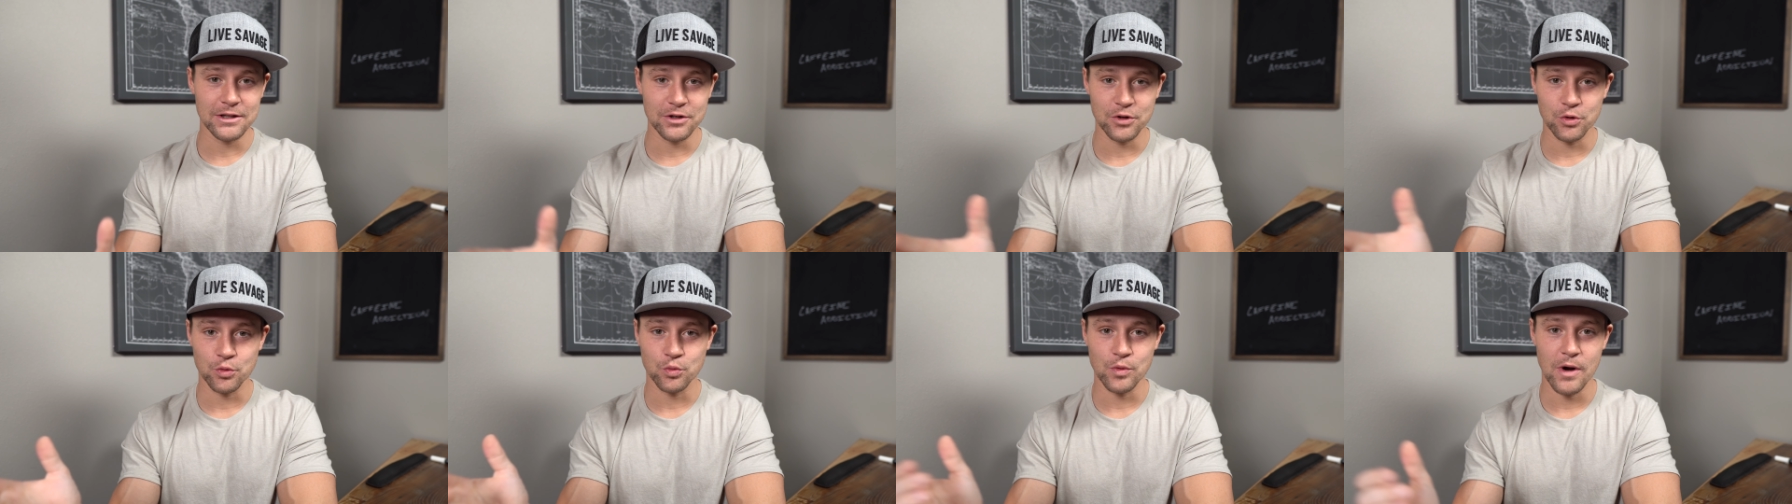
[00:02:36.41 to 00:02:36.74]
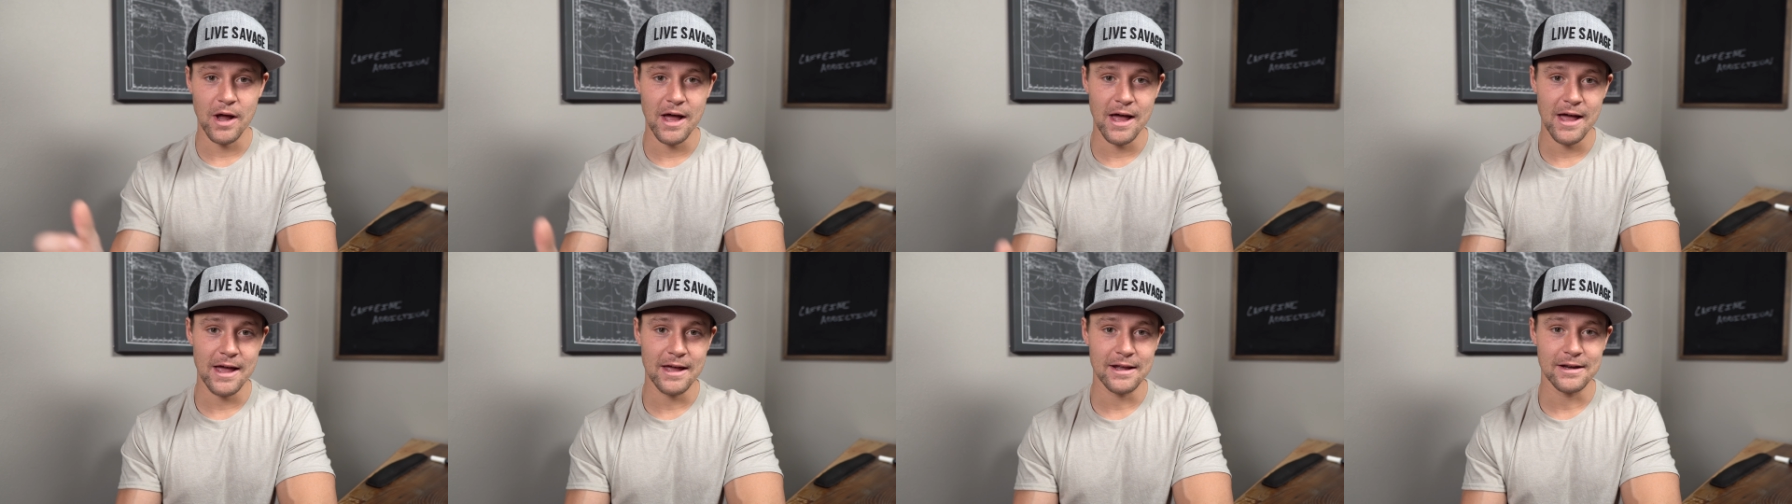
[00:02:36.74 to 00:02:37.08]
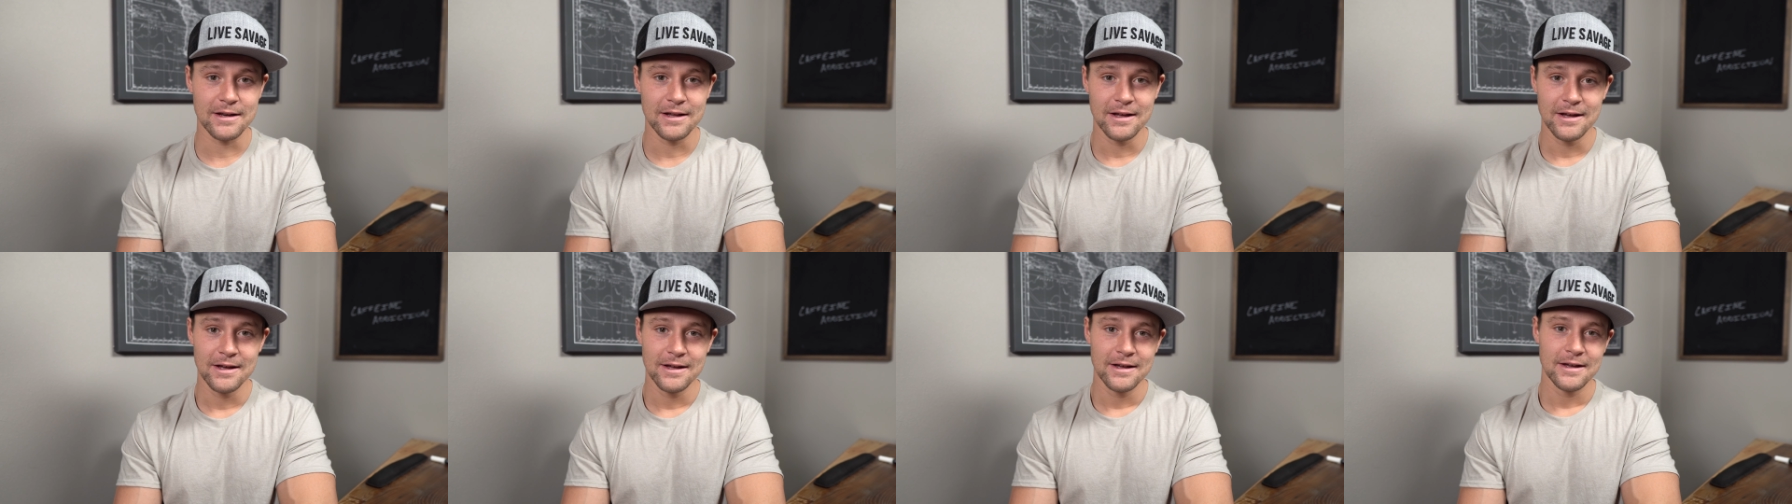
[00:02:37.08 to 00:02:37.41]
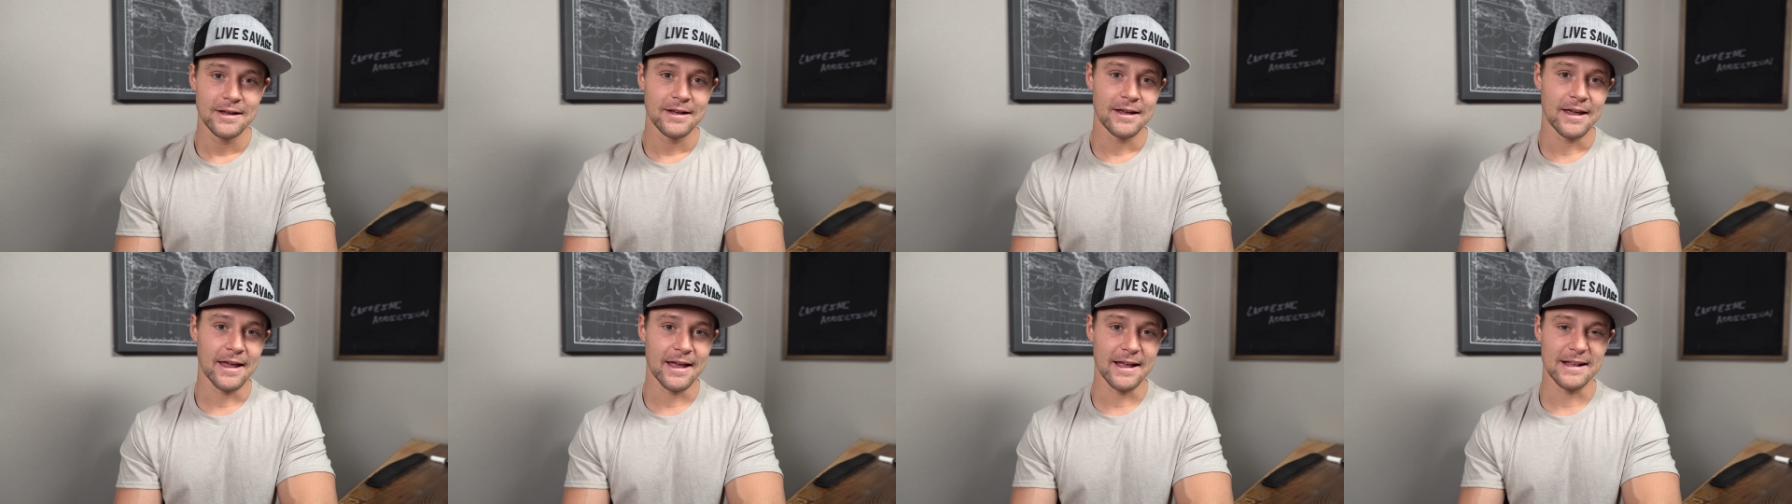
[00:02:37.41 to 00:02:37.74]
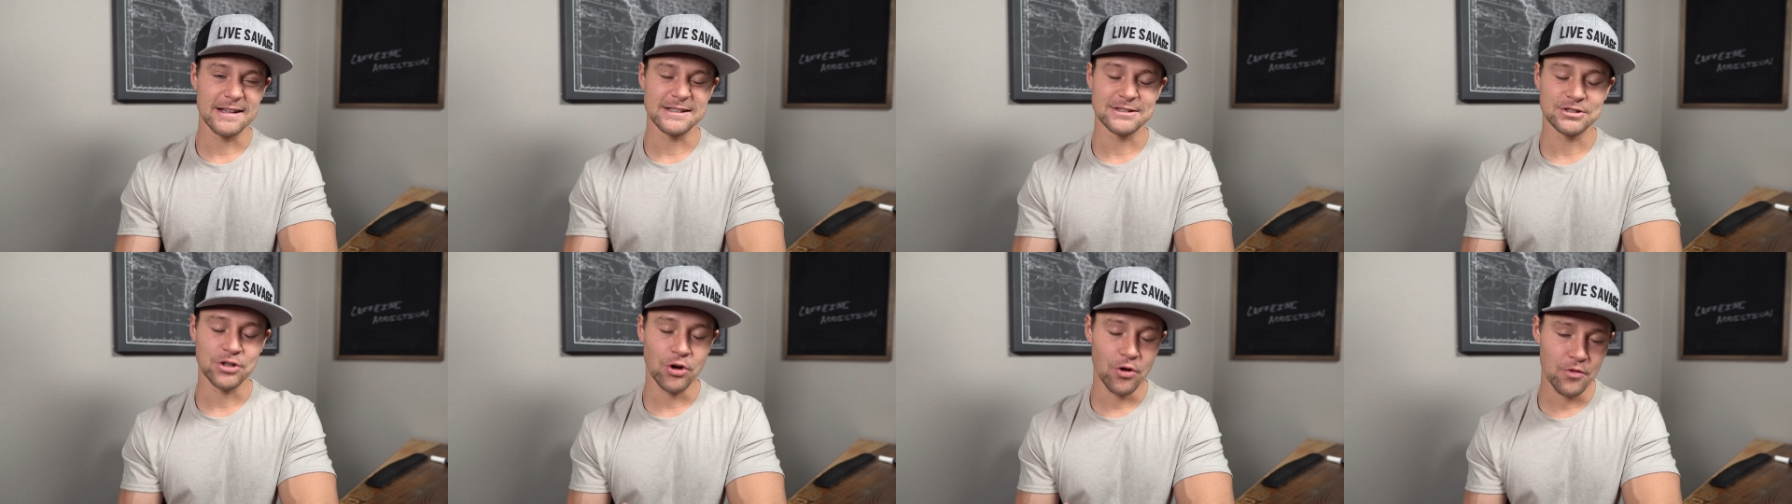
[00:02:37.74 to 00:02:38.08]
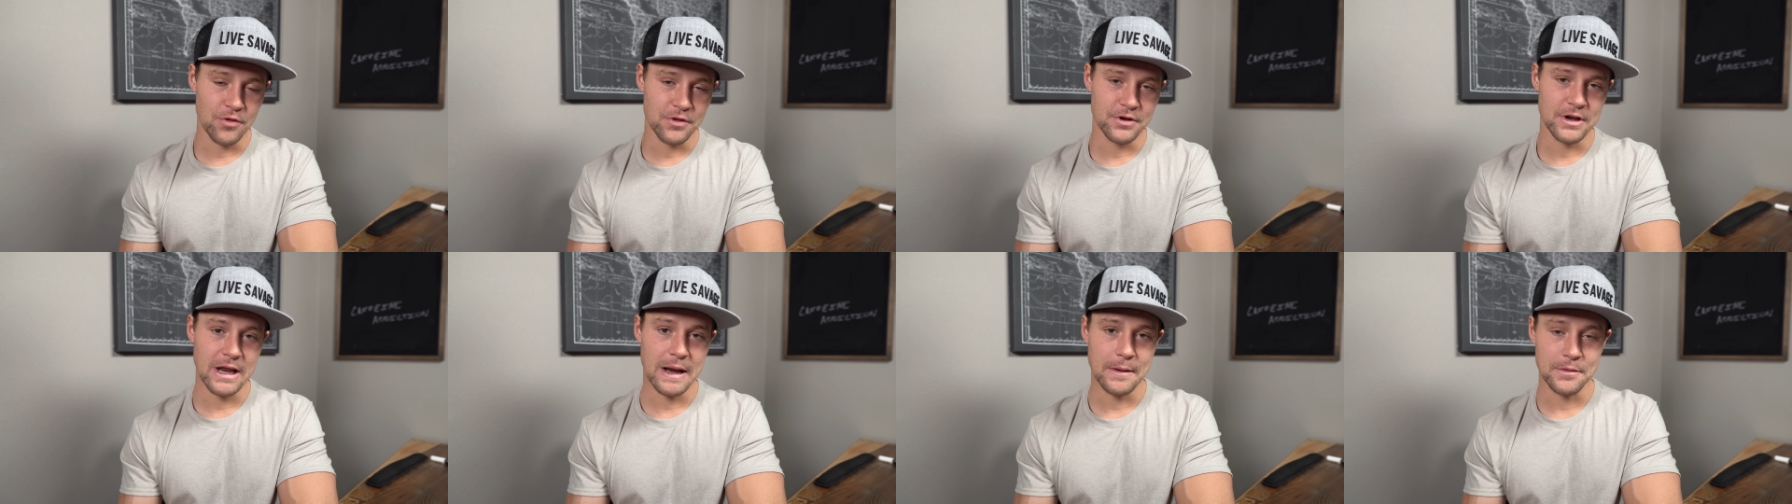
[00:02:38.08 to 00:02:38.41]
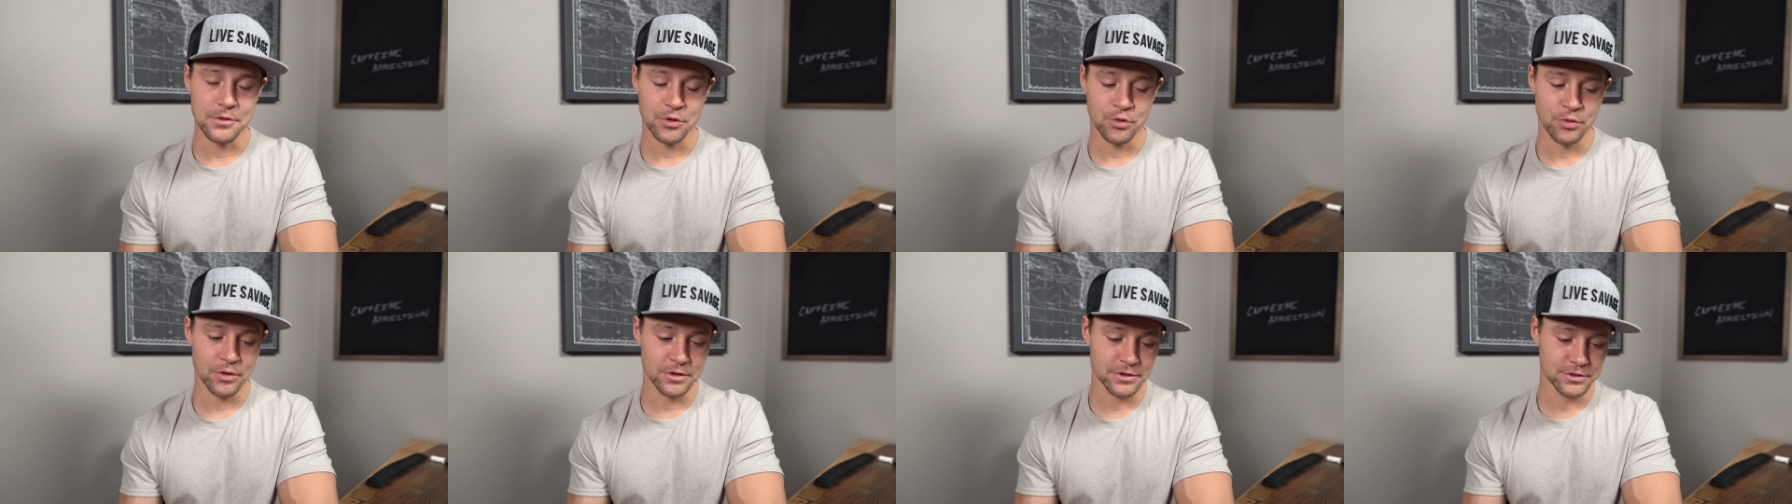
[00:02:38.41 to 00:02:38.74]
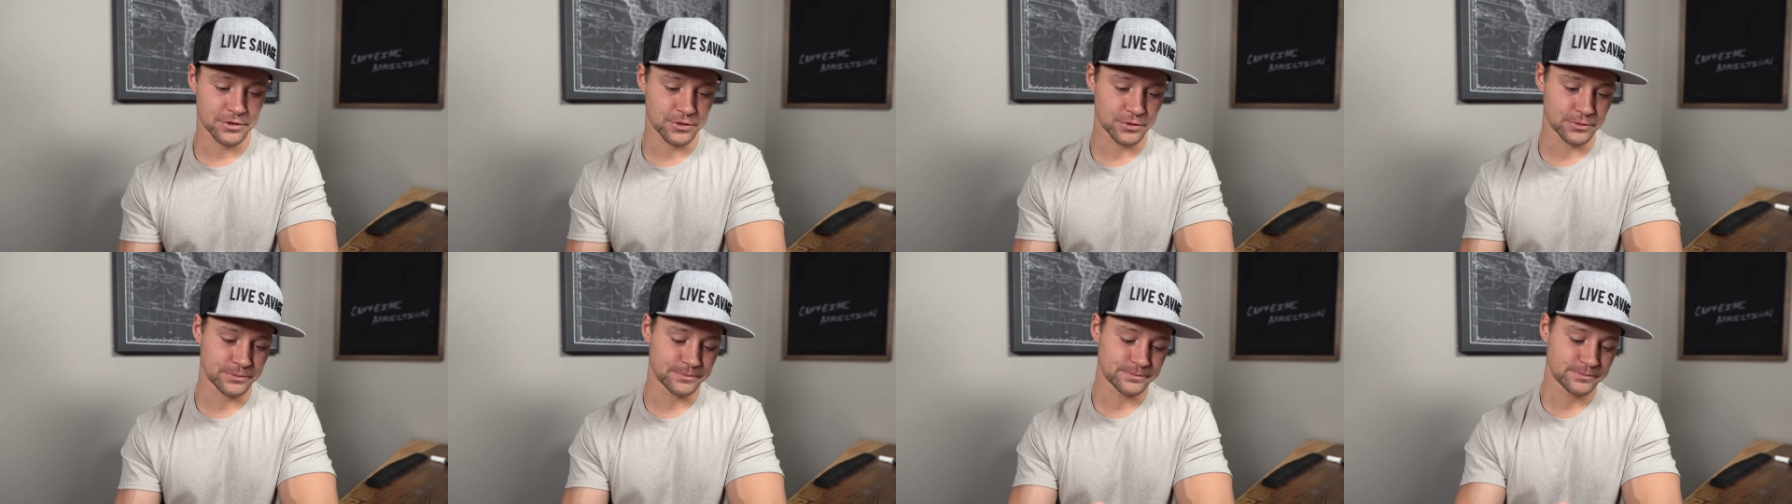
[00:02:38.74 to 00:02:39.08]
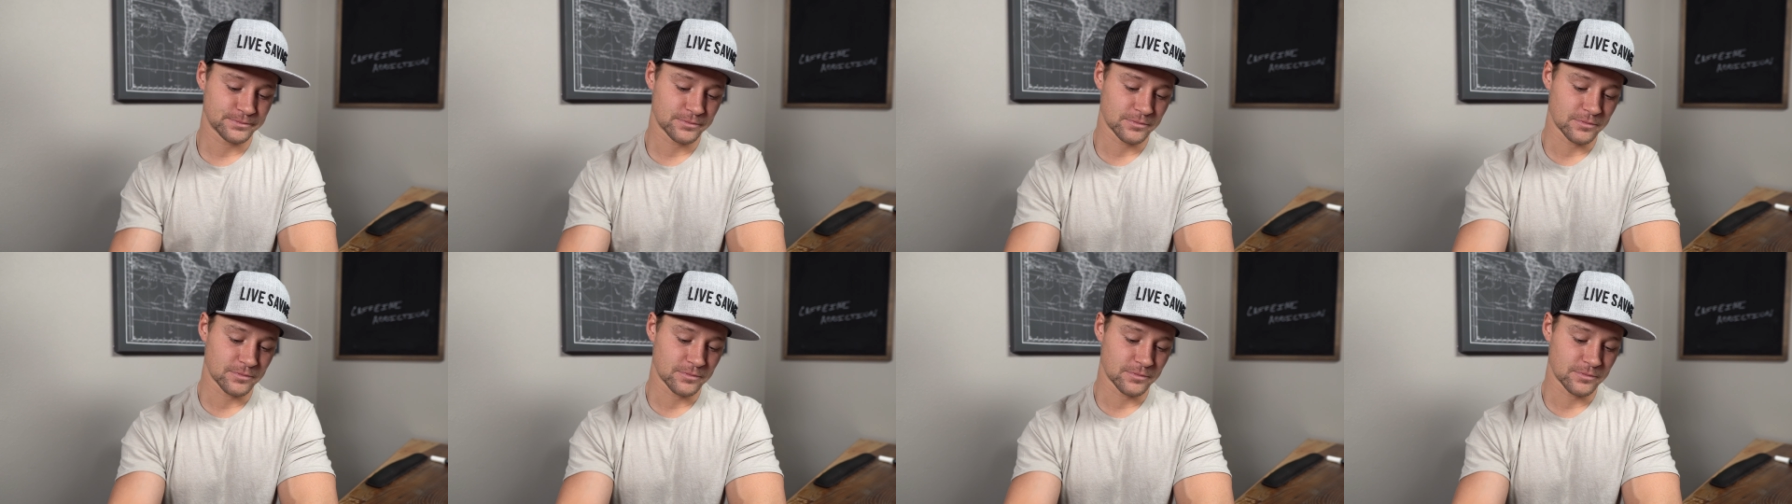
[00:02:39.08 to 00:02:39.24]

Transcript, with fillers: little ride and starting the day with Crystal